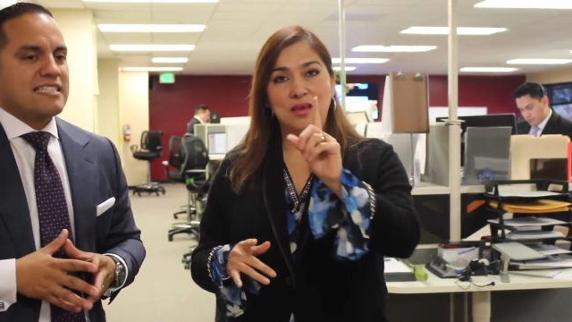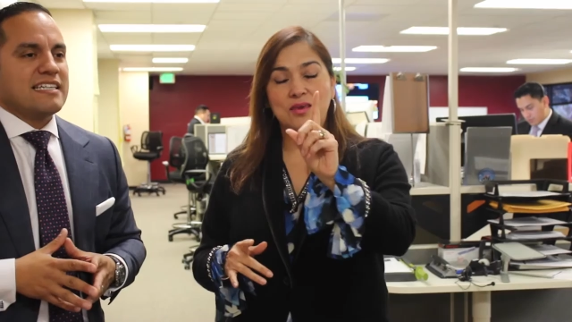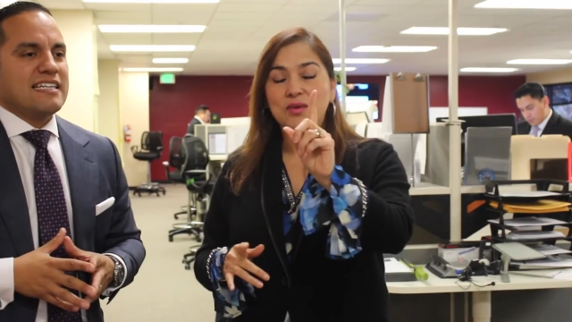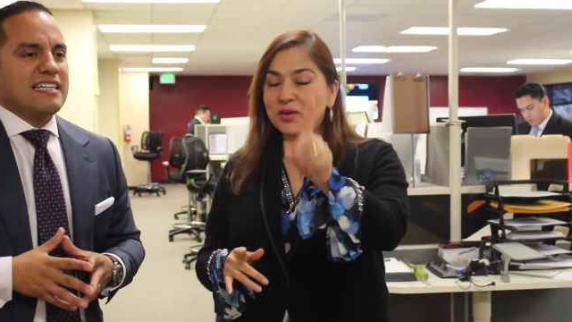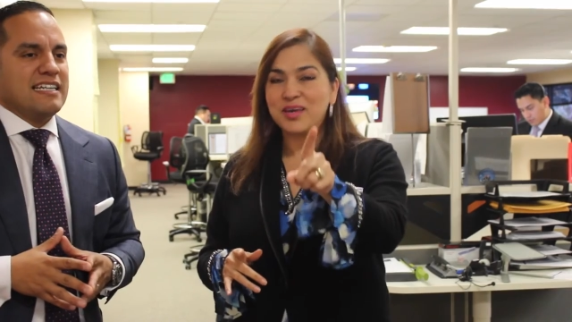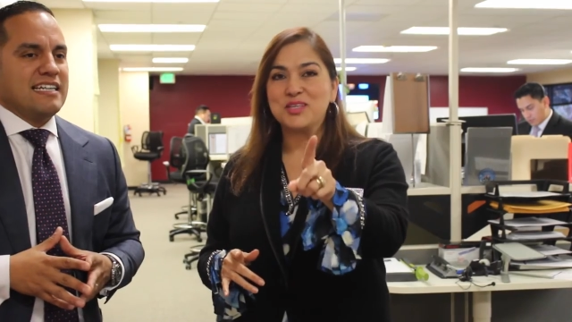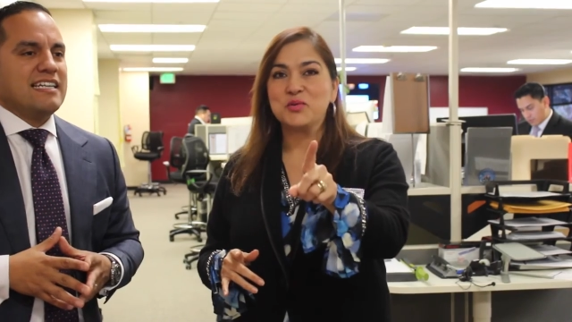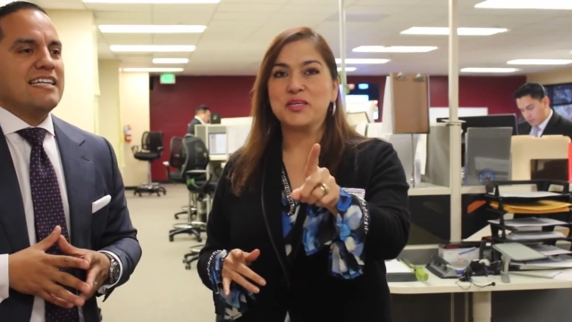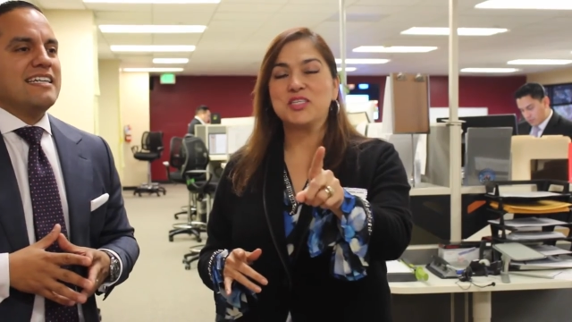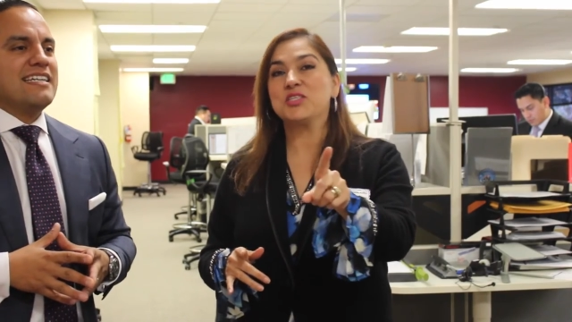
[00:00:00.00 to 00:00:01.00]
Speaker 1: and you can
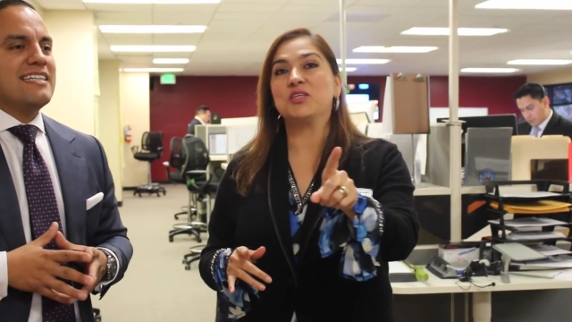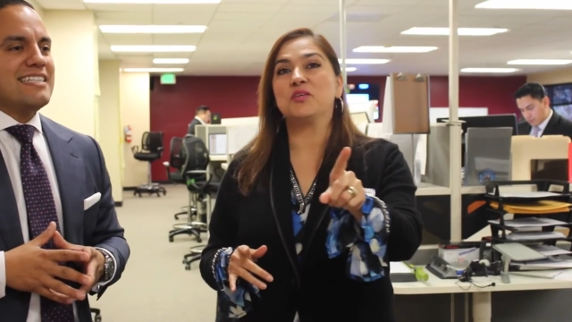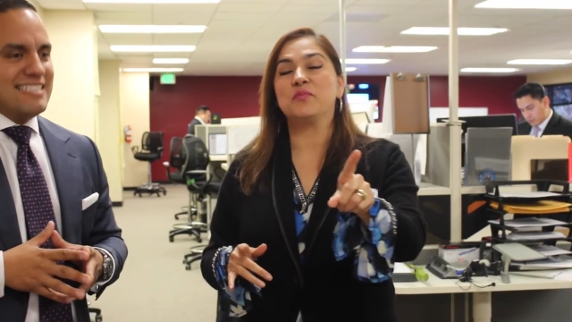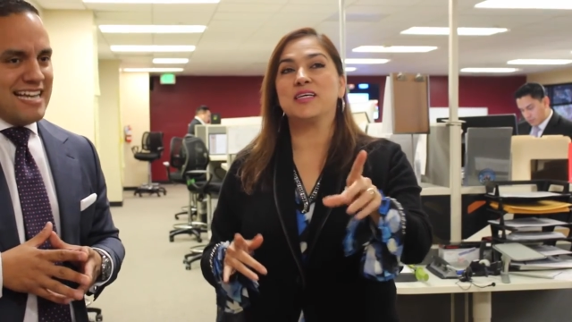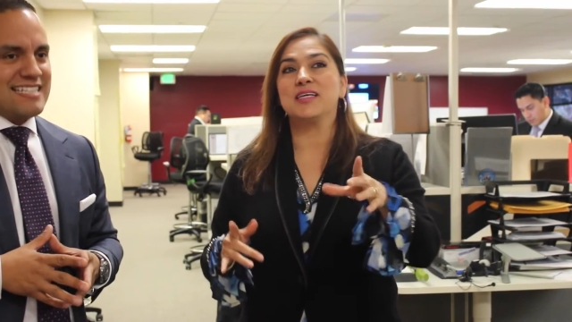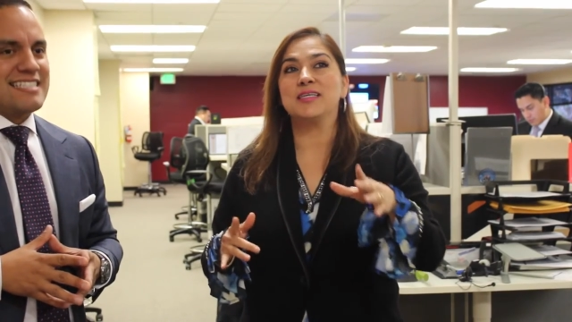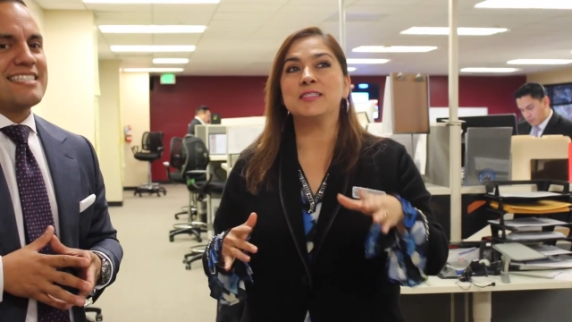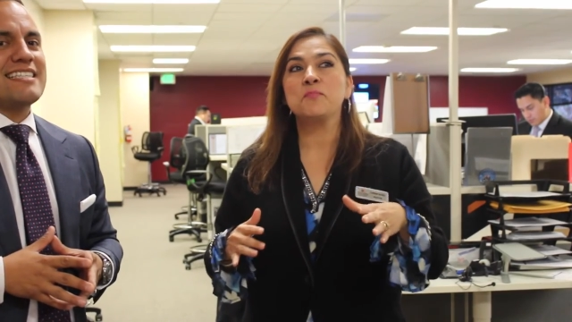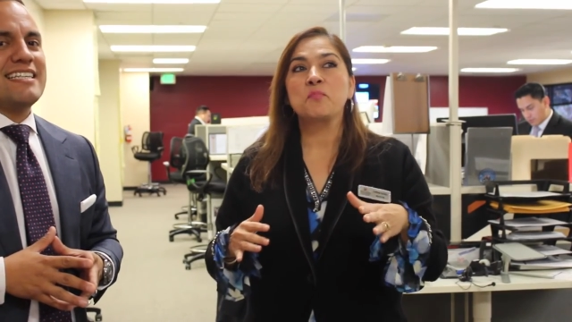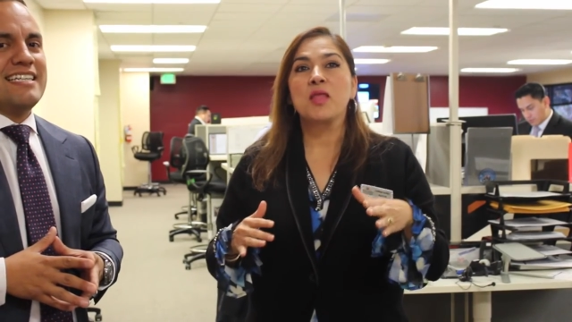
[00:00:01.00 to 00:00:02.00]
do it too because yes.